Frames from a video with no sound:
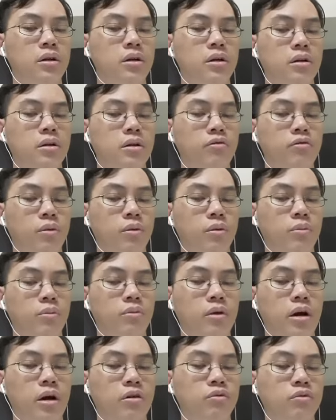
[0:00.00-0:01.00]
from
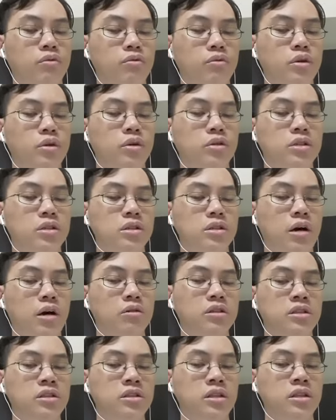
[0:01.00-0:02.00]
I'll we'll just I'll
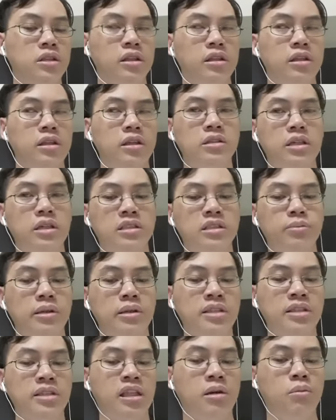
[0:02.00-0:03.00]
just take this as my
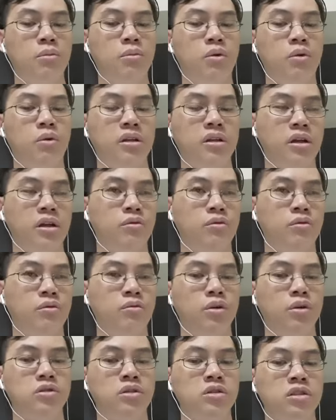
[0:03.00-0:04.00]
starting point and
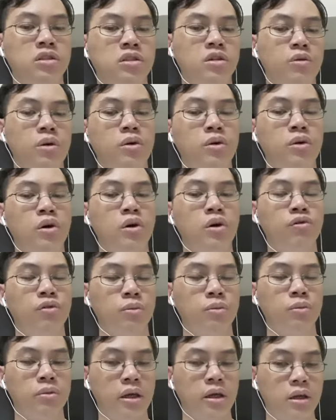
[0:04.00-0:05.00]
we'll see where we go from
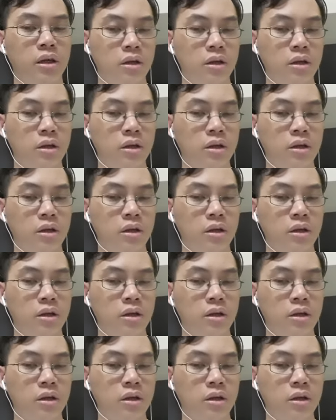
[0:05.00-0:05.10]
there.